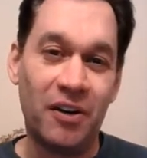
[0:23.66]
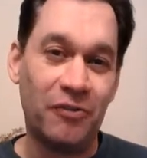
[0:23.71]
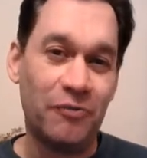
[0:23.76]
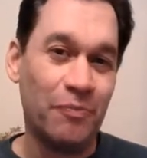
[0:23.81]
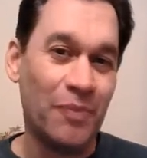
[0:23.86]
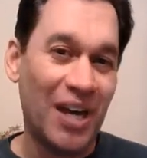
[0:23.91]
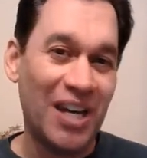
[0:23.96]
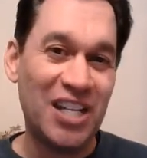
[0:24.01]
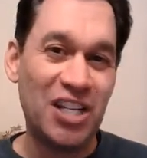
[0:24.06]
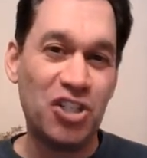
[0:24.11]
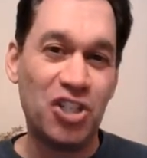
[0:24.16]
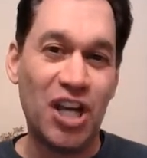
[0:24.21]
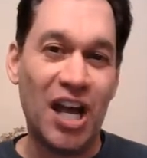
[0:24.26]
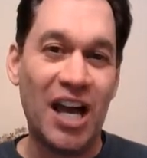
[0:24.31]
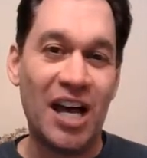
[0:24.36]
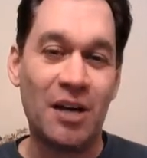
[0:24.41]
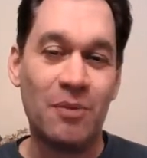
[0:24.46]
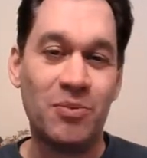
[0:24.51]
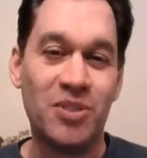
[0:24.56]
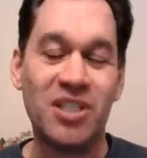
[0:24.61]
many
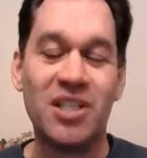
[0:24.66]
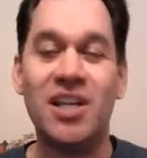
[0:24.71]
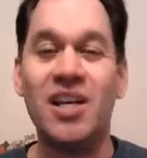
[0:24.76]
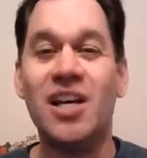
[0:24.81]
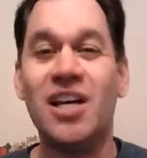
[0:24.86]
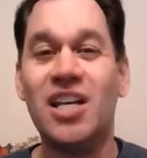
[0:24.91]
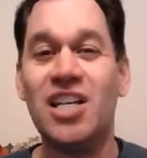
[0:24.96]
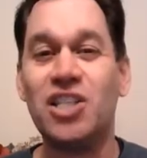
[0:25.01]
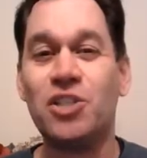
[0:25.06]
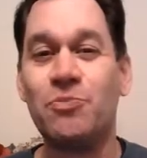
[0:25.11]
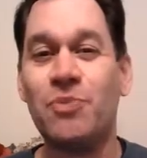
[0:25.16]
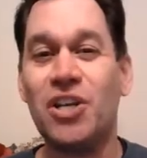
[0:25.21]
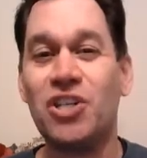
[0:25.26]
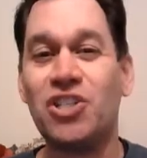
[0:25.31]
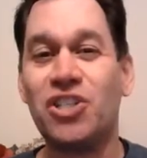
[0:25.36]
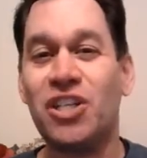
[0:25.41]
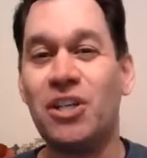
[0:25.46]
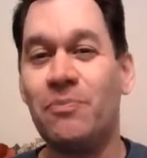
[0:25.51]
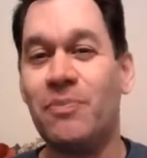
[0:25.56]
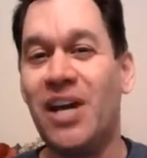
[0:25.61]
jobs,
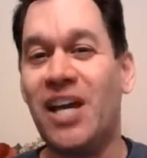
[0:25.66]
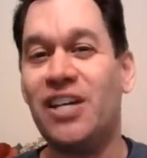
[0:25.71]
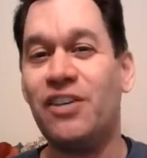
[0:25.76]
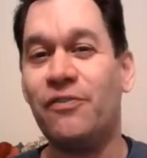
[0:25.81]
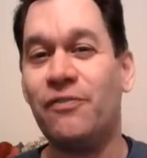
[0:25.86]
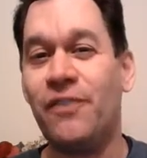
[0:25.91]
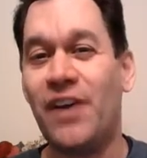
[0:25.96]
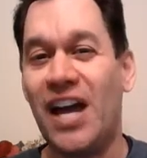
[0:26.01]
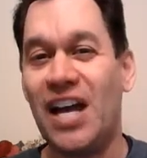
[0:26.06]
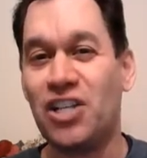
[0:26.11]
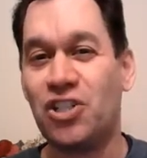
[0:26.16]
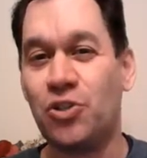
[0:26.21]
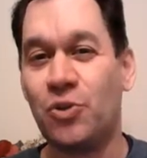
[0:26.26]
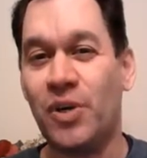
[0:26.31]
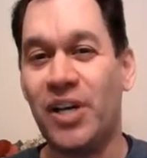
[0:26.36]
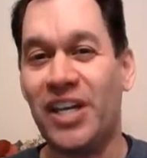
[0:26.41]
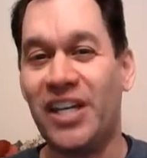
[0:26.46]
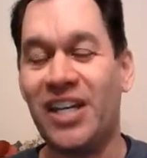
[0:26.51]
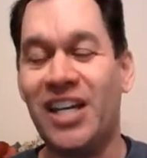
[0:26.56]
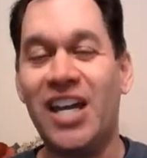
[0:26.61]
especially in
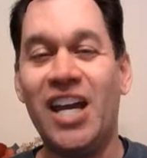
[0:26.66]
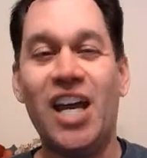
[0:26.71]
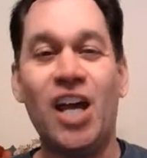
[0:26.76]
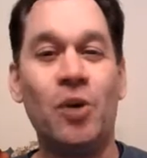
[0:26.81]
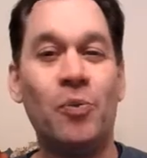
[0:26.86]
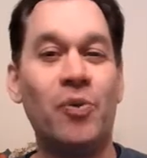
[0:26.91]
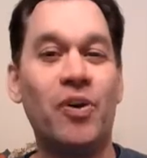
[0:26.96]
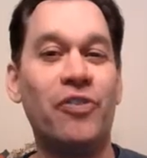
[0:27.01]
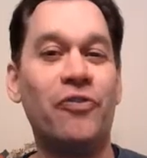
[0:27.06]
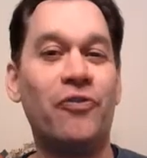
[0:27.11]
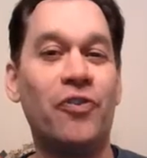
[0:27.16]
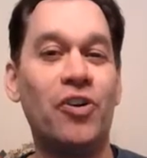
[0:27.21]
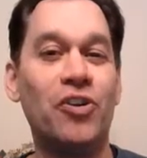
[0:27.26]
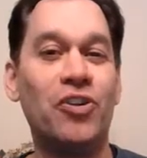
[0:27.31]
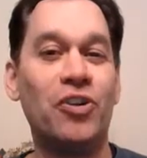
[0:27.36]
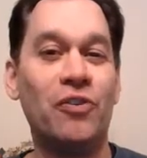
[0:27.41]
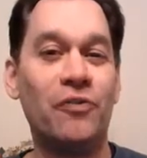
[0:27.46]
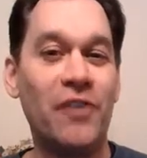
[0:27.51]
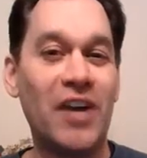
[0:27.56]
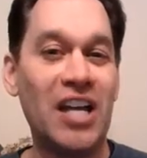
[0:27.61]
manufacturing, and with
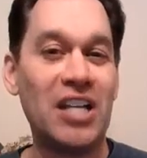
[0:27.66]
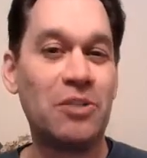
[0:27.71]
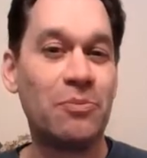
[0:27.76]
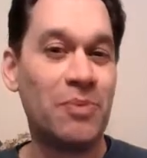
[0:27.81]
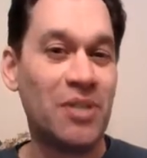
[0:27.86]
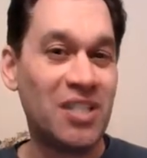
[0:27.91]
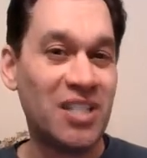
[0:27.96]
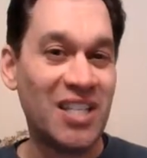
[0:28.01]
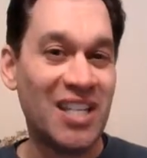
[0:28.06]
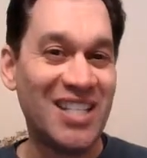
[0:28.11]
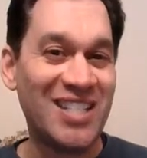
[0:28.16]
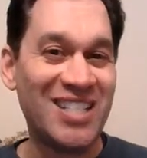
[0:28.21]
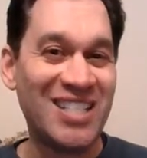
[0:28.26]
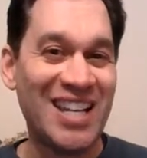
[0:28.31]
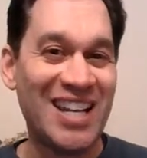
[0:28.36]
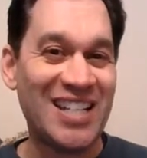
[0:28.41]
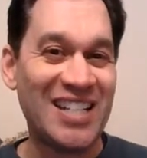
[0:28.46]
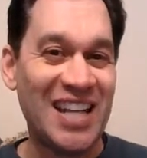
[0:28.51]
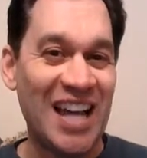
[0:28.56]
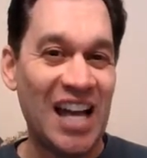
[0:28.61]
further advancements in
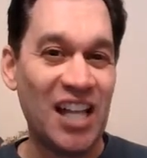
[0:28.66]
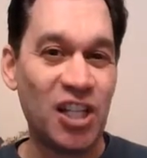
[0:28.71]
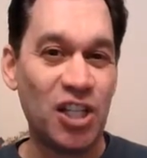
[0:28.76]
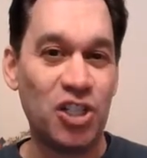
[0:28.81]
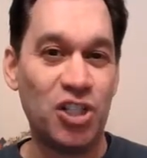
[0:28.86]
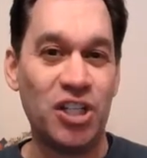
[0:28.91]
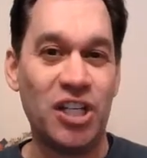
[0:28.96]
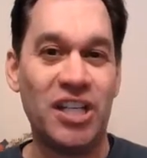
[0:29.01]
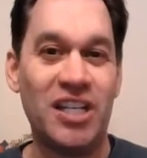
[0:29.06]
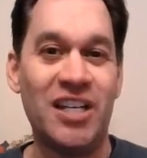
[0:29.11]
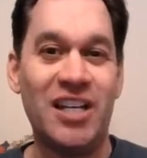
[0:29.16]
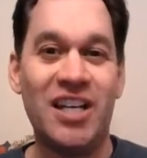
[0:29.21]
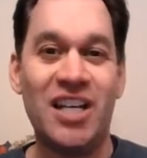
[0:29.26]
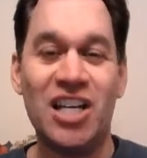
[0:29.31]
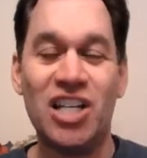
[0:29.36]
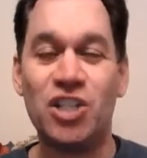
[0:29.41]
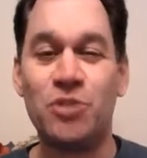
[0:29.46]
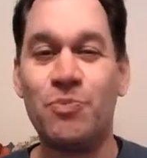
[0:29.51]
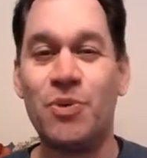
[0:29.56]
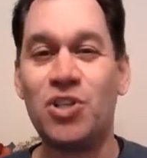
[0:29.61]
technology,
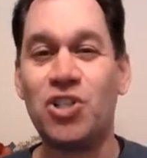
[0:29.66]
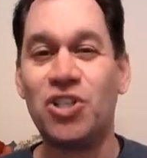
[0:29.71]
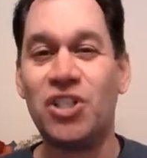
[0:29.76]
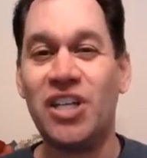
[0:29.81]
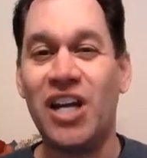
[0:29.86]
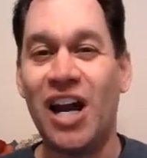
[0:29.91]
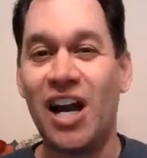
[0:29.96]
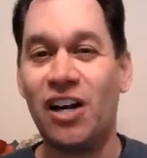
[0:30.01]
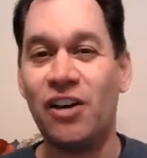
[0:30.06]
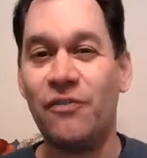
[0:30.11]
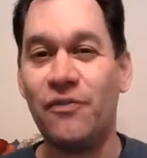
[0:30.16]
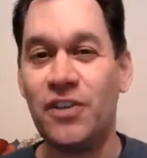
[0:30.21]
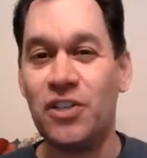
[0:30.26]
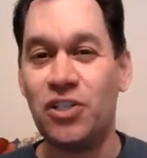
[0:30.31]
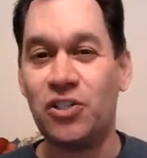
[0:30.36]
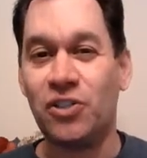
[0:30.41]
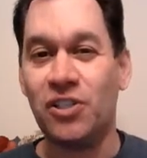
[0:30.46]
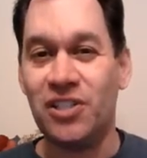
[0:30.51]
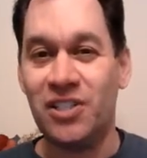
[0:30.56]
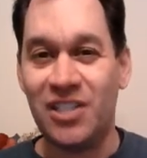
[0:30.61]
especially
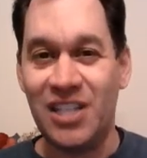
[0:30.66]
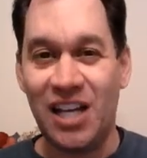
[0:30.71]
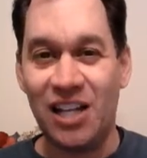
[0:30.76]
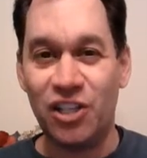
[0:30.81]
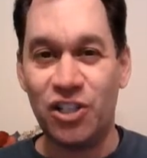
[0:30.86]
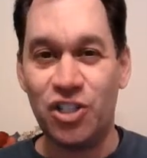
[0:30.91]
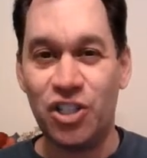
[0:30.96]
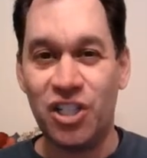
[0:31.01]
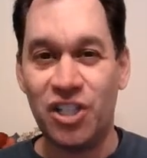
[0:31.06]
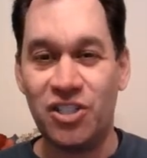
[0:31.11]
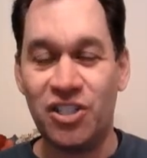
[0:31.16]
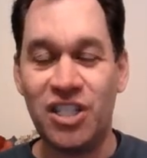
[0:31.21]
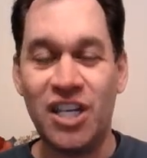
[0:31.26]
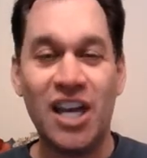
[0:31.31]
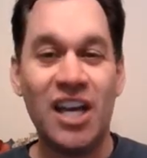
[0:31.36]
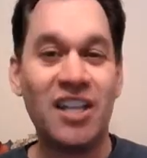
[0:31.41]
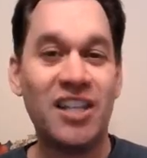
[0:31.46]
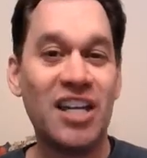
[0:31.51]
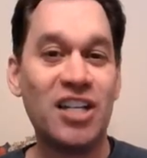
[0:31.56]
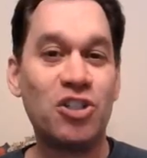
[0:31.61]
artificial intelligence,
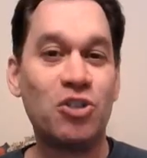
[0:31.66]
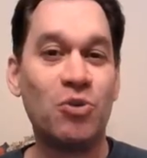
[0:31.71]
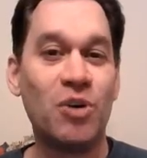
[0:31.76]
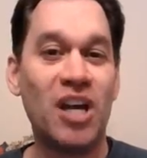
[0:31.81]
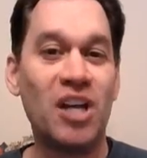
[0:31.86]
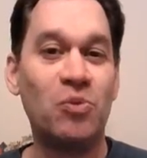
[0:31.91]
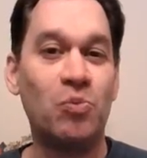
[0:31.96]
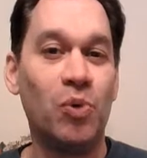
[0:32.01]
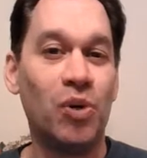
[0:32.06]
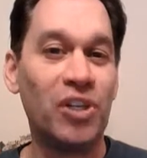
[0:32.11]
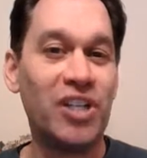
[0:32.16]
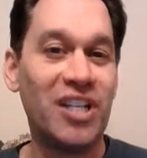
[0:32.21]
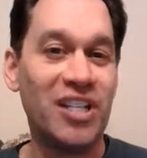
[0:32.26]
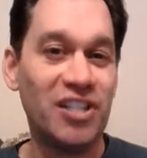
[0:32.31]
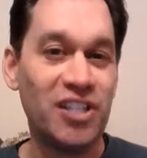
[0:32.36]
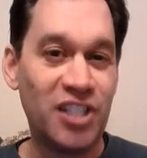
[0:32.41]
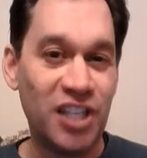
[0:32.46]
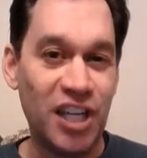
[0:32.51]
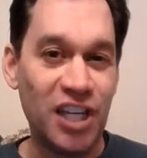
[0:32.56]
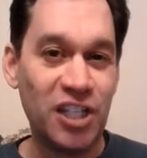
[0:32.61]
that trend will
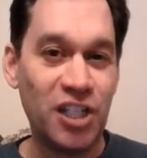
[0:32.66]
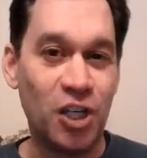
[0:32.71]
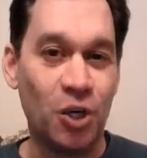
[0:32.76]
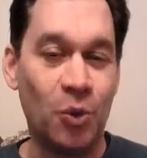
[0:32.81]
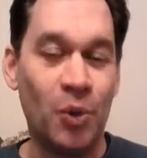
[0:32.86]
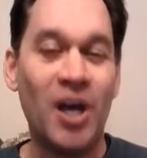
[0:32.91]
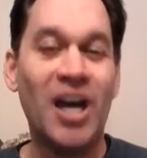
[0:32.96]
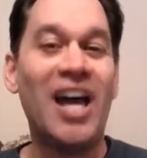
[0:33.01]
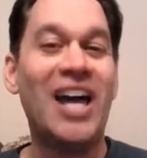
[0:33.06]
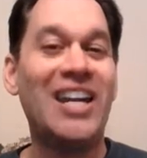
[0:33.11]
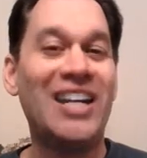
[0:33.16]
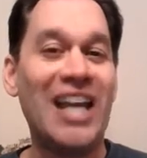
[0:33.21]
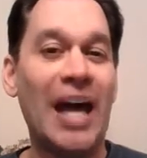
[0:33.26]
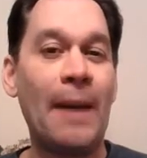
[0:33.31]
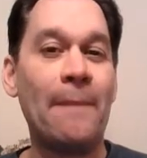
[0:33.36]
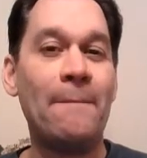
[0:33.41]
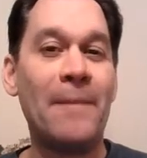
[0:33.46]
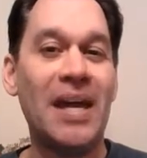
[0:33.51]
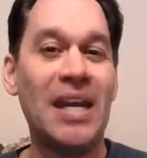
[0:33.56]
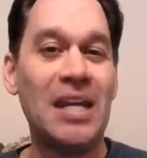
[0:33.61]
continue.
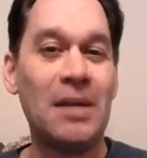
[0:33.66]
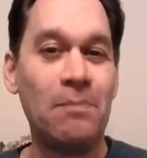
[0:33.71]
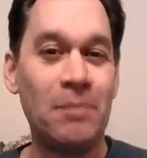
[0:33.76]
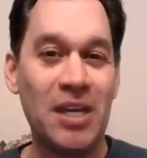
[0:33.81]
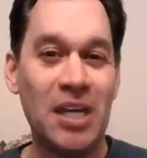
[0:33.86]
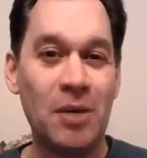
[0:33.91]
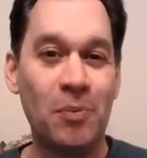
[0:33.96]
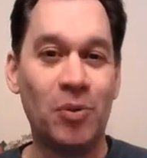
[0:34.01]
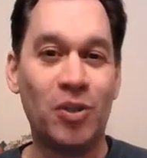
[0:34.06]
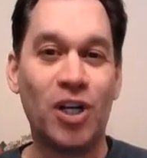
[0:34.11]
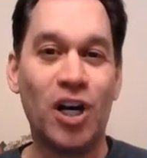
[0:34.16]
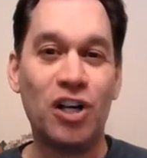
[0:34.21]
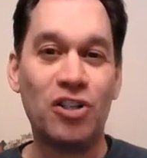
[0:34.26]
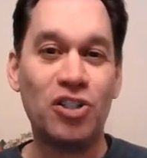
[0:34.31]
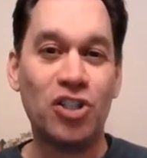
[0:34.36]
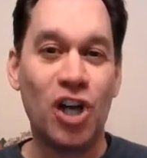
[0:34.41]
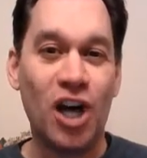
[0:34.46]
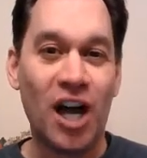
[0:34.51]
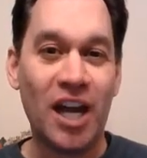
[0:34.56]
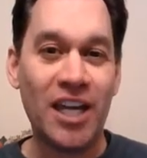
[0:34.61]
Not many people are
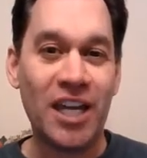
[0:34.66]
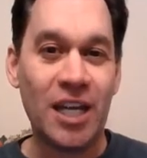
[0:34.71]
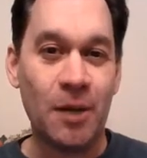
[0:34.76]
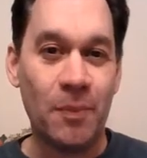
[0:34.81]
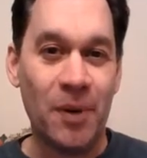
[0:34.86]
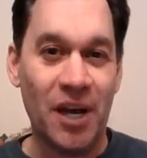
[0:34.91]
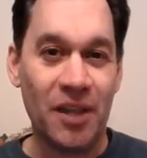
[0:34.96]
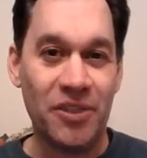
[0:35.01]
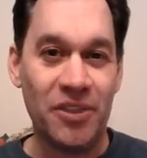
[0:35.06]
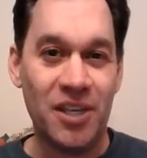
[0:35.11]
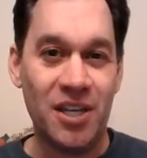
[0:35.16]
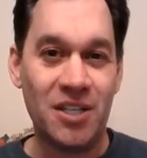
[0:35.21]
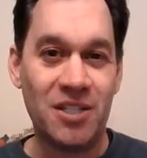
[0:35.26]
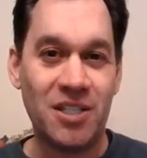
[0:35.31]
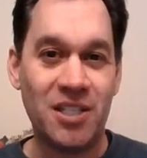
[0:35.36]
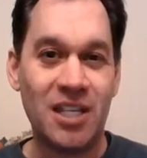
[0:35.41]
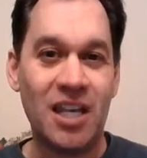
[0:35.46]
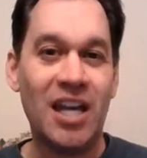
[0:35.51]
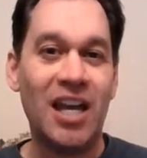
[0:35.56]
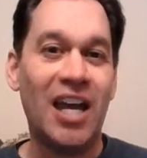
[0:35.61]
talking about
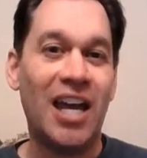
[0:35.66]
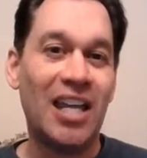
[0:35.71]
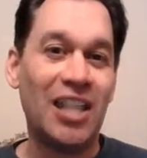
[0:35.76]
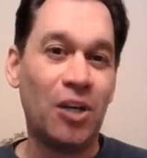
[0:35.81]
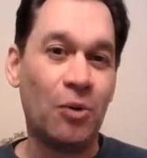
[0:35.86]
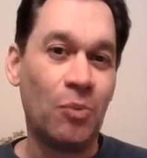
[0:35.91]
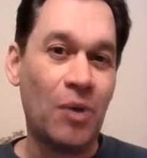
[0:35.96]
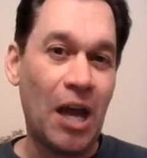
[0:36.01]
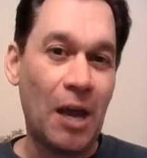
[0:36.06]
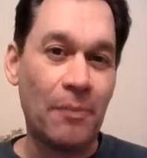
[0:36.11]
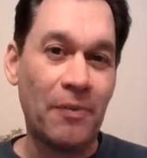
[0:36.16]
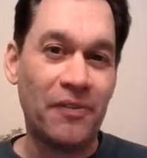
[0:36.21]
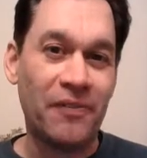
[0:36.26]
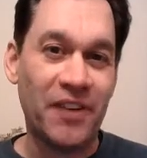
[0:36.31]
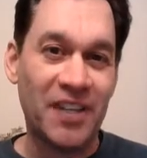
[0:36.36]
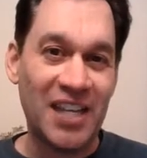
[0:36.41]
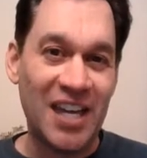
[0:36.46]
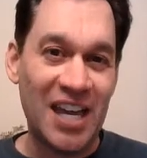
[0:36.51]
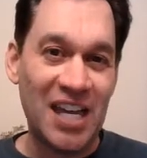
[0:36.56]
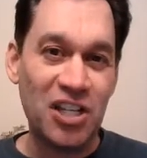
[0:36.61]
this and the
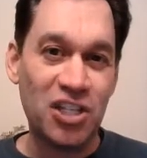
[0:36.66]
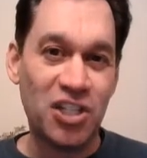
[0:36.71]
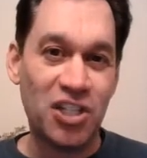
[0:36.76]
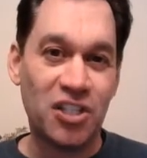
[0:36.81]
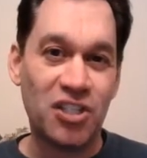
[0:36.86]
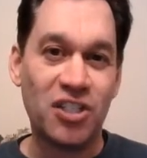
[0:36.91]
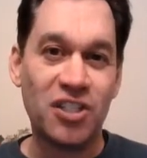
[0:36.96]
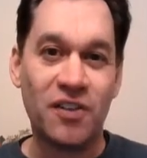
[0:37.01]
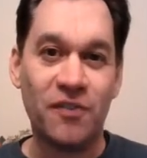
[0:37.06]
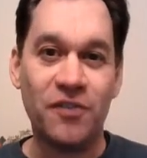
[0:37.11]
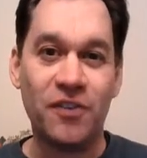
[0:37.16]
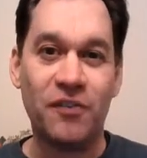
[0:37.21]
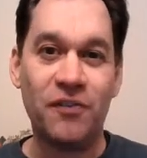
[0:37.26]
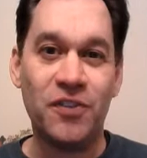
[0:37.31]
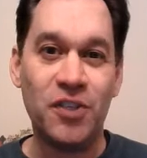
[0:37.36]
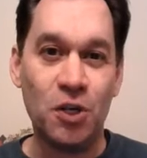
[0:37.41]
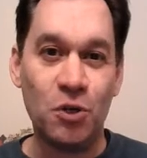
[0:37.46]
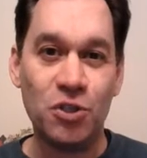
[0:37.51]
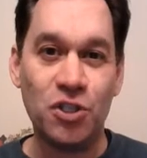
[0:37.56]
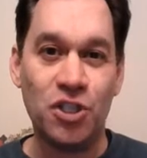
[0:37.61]
ramifications of the
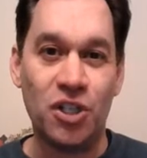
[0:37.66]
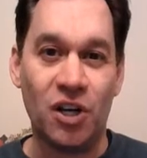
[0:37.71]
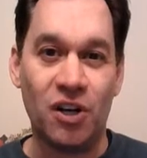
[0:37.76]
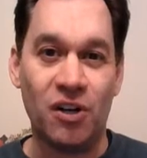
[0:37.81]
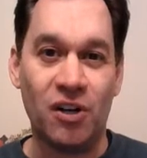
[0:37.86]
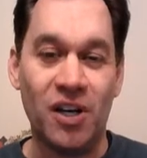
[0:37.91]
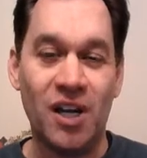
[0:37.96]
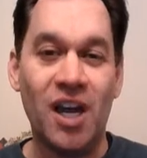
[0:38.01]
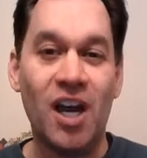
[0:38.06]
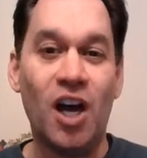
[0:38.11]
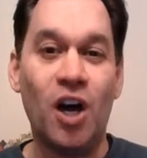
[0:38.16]
future.